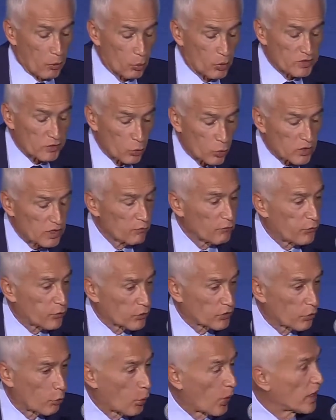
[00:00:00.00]
So I was
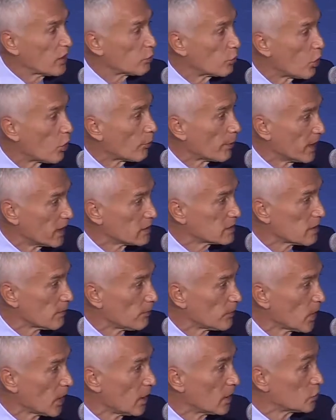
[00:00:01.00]
looking for the right
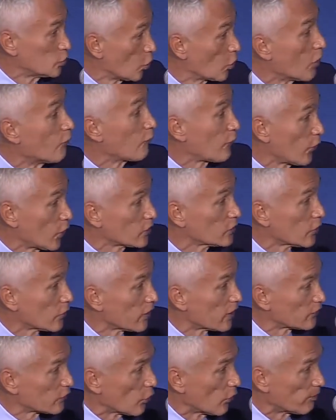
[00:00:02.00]
moment to
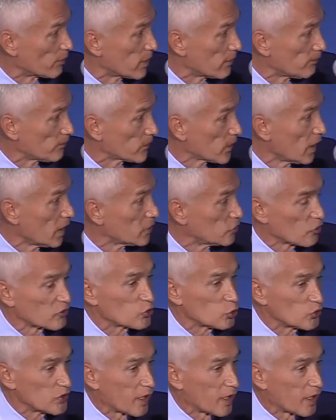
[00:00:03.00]
confront Donald Trump, mm -hmm.